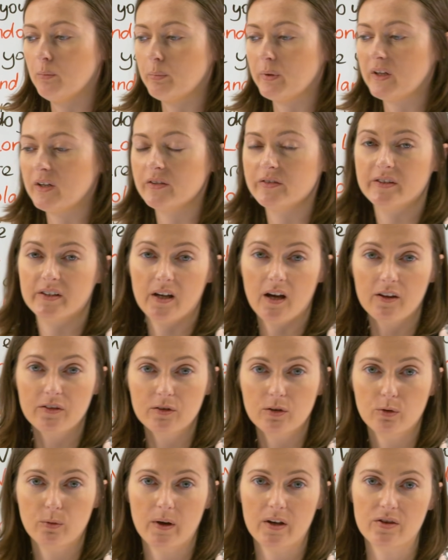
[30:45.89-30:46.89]
Because the
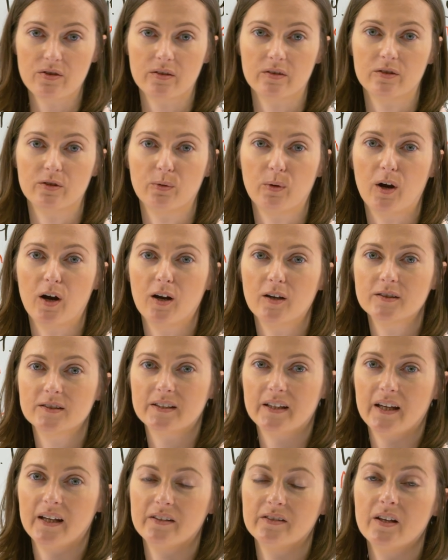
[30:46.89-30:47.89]
other question to
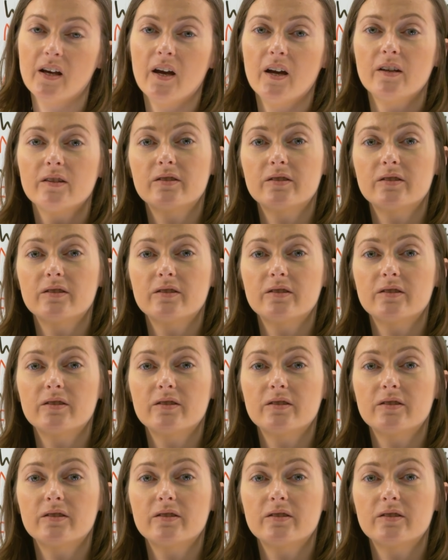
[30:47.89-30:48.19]
ask is,